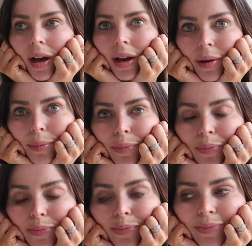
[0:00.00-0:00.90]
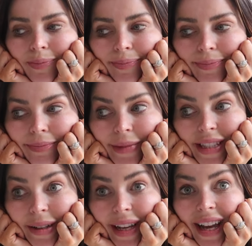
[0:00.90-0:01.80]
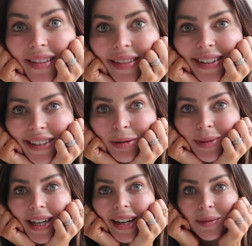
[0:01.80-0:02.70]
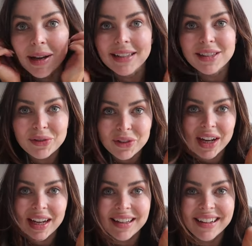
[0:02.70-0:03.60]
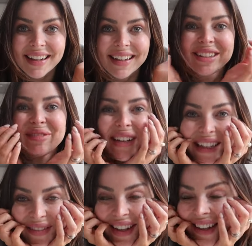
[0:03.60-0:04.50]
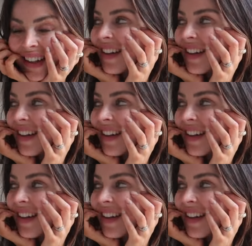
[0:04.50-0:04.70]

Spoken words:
So yeah, that's the update. I'm cancer free, like, can you believe it?